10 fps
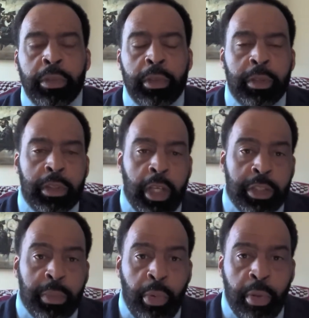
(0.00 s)

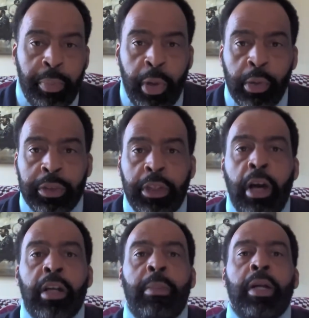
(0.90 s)
discussion board posts
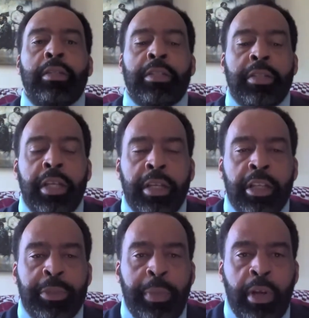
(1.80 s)
talking about Tuskegee
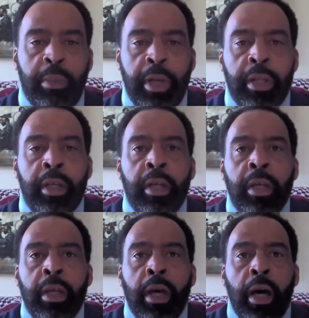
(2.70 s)
experiment,
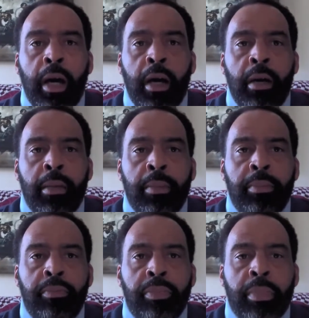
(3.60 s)

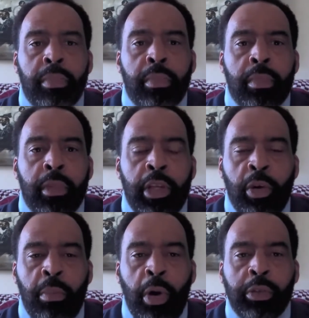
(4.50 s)
um,
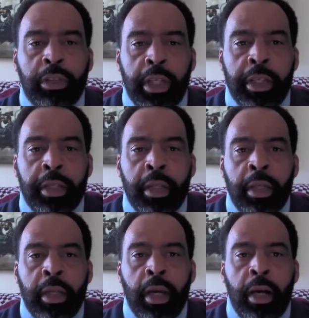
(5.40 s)
mostly,
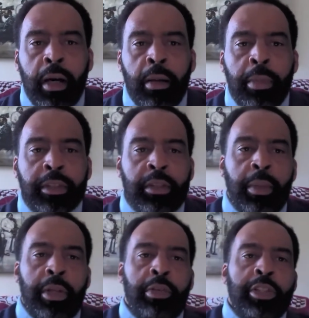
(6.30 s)
but some
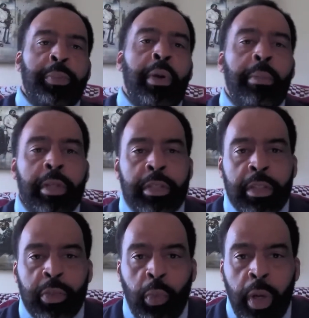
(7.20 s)
other experiments
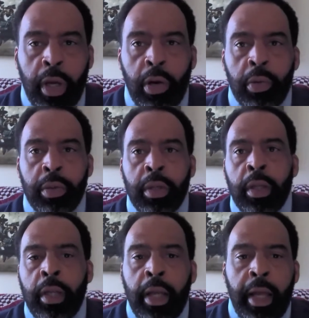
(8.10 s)
as well.
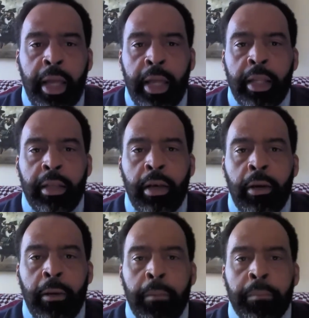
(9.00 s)
And
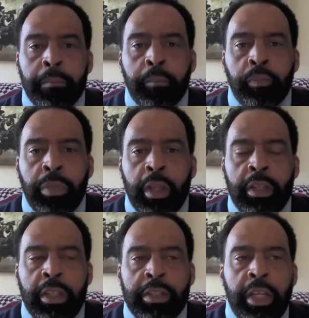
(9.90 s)

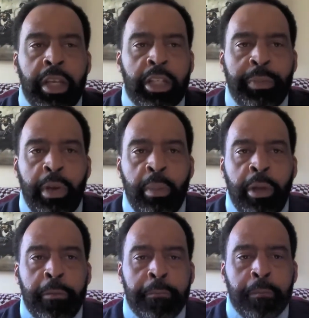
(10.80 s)
Tuskegee
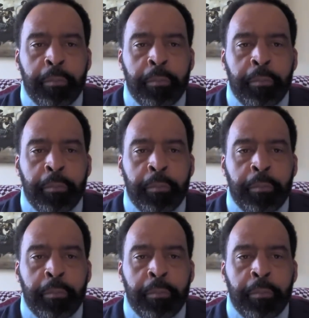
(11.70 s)
experiment